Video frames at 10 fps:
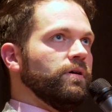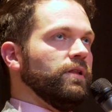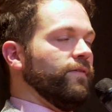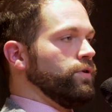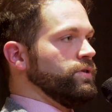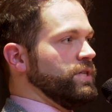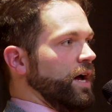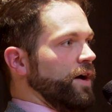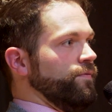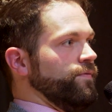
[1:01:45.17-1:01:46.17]
lovers
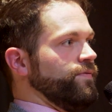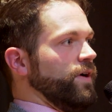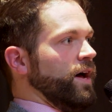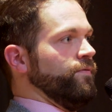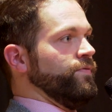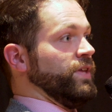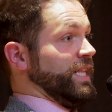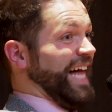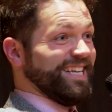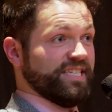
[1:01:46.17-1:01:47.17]
of, of the
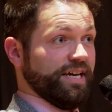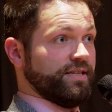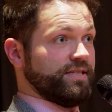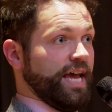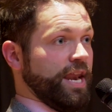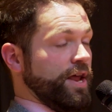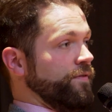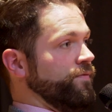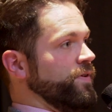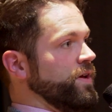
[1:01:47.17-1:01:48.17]
classics and
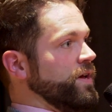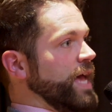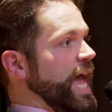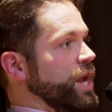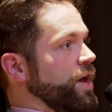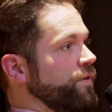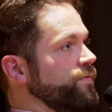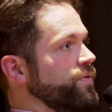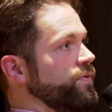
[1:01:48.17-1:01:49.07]
of, and of